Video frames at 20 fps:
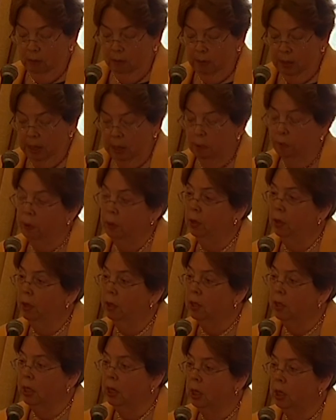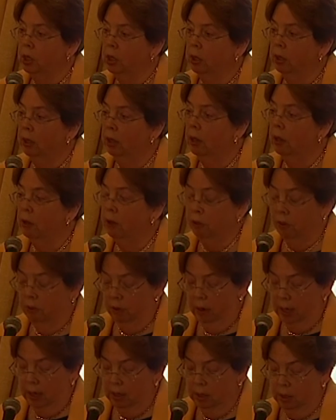by the politicization
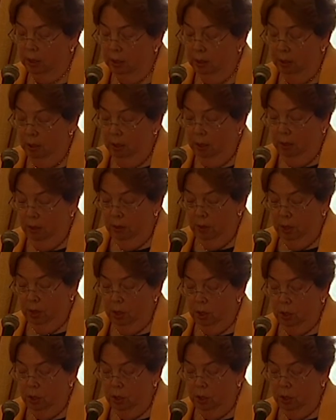characterizing the